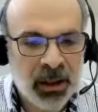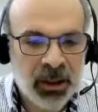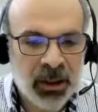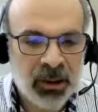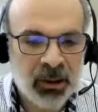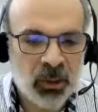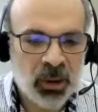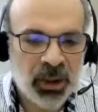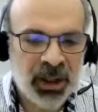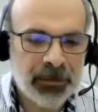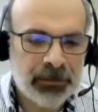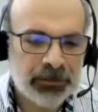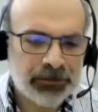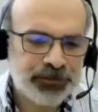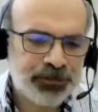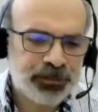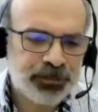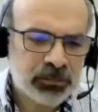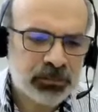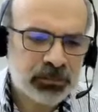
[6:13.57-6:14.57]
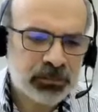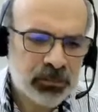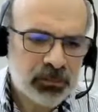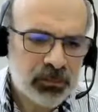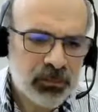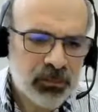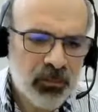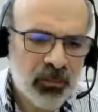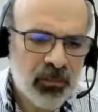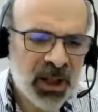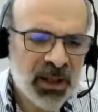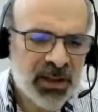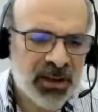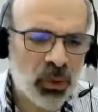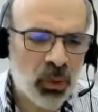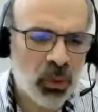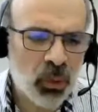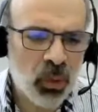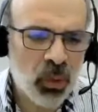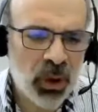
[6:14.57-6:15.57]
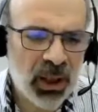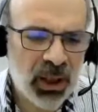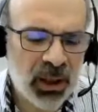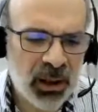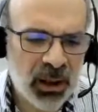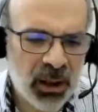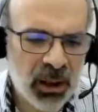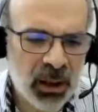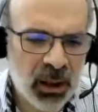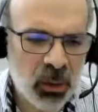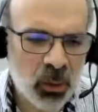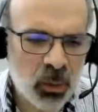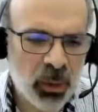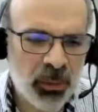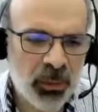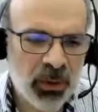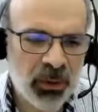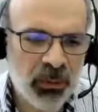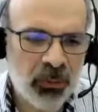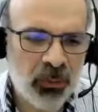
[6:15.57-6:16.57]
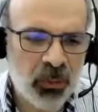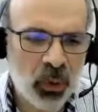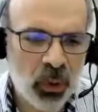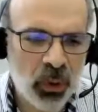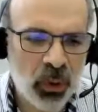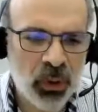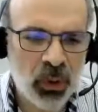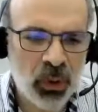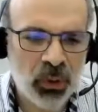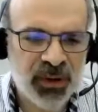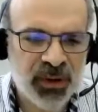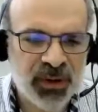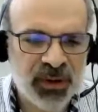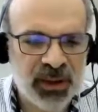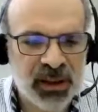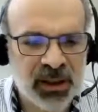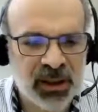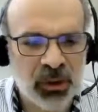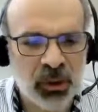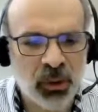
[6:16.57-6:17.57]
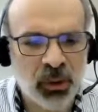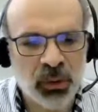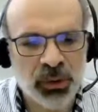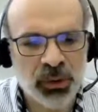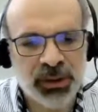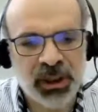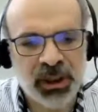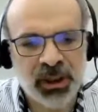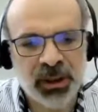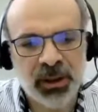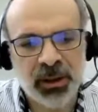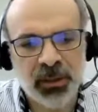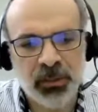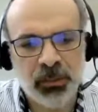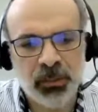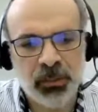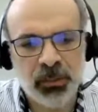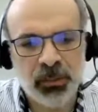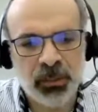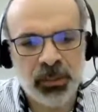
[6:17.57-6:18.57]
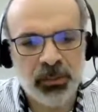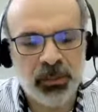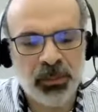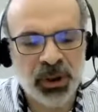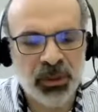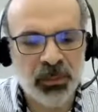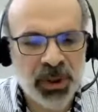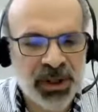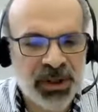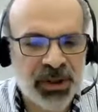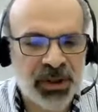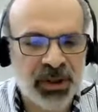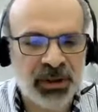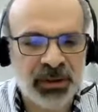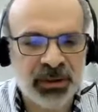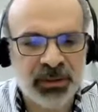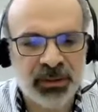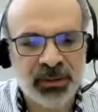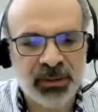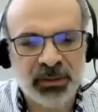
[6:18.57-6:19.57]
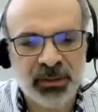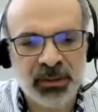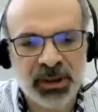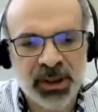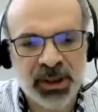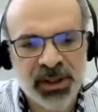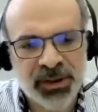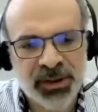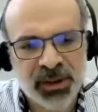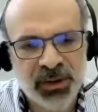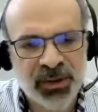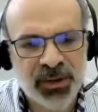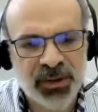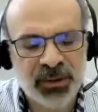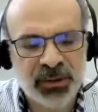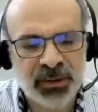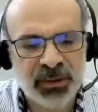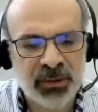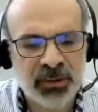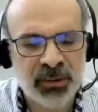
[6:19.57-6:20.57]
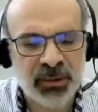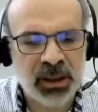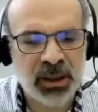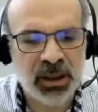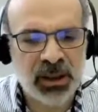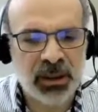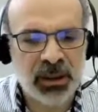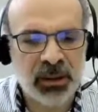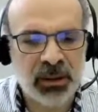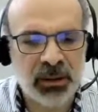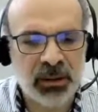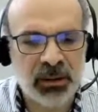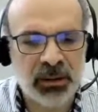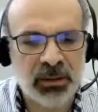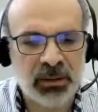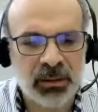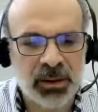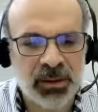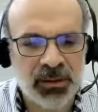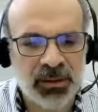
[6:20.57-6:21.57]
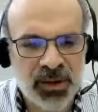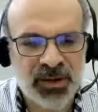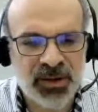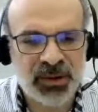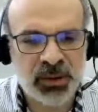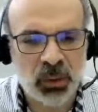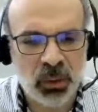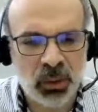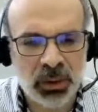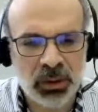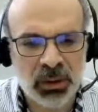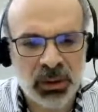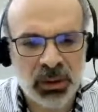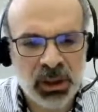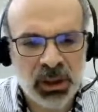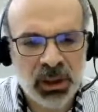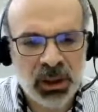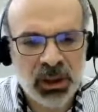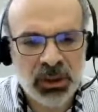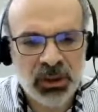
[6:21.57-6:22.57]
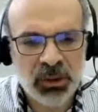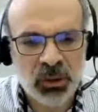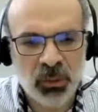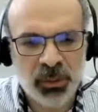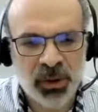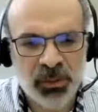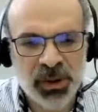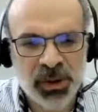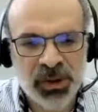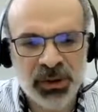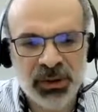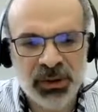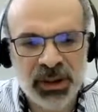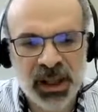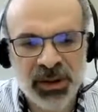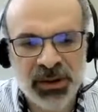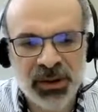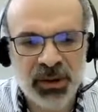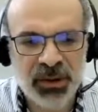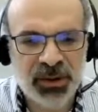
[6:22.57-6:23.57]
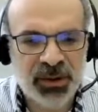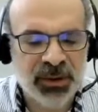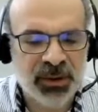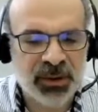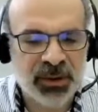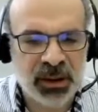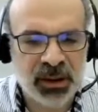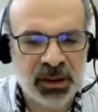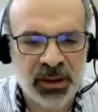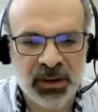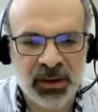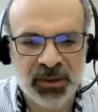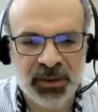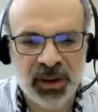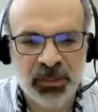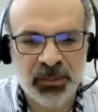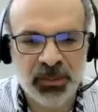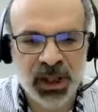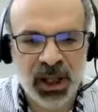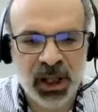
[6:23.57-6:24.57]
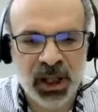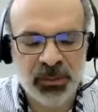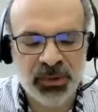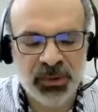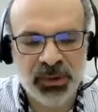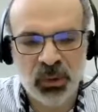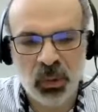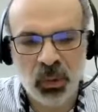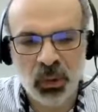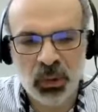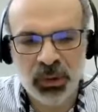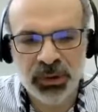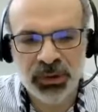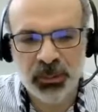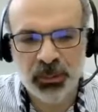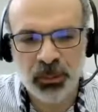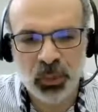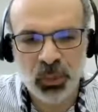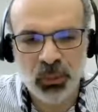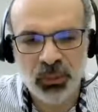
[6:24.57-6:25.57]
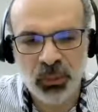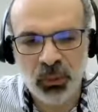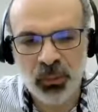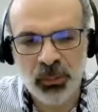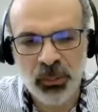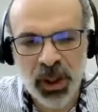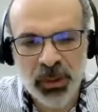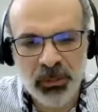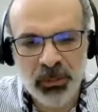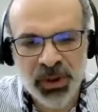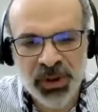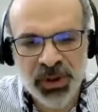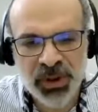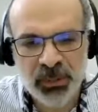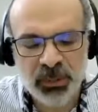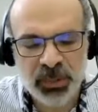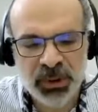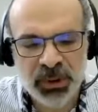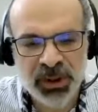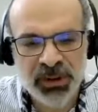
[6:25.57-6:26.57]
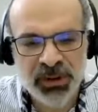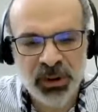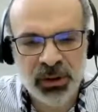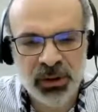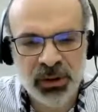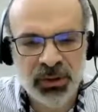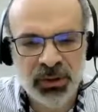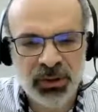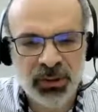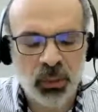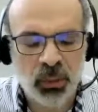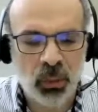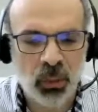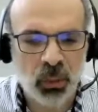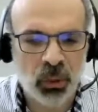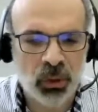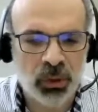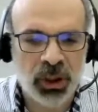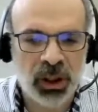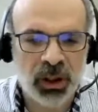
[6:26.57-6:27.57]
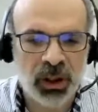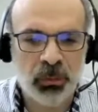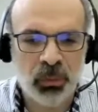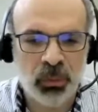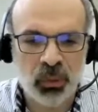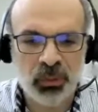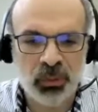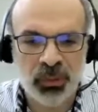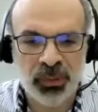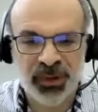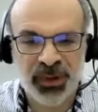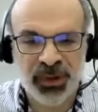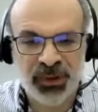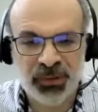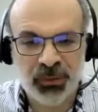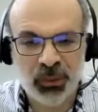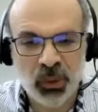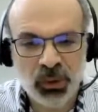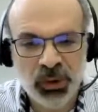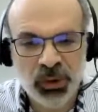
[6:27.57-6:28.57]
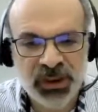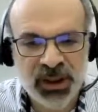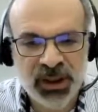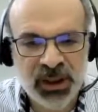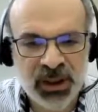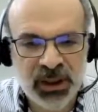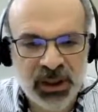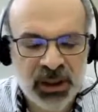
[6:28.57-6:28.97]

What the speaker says: Okay, so we will focus on permissioned ledgers in this talk. So permissioned ledgers, sometimes called the proof of membership ledgers or proof of authority,